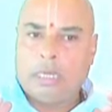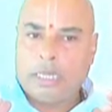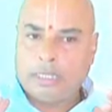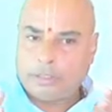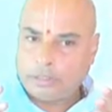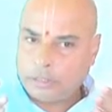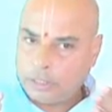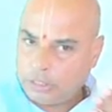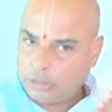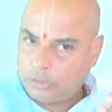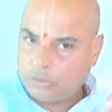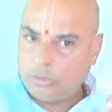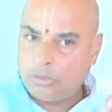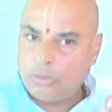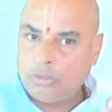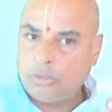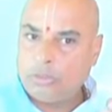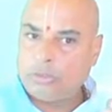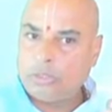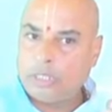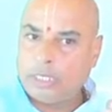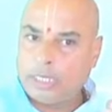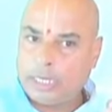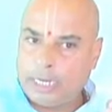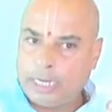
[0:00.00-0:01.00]
As I told
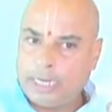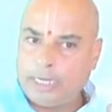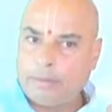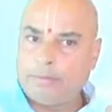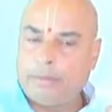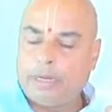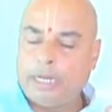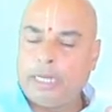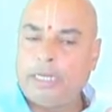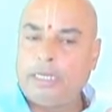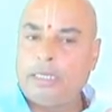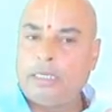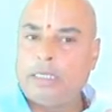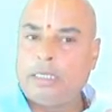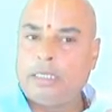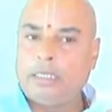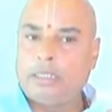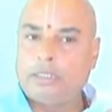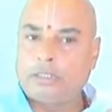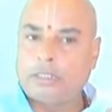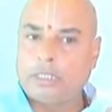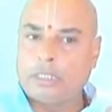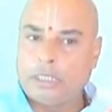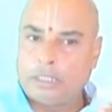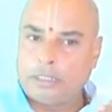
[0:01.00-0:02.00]
you, the right brain
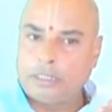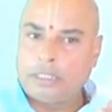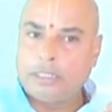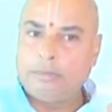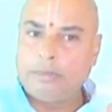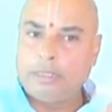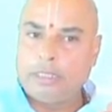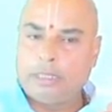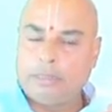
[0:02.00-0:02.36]
is nothing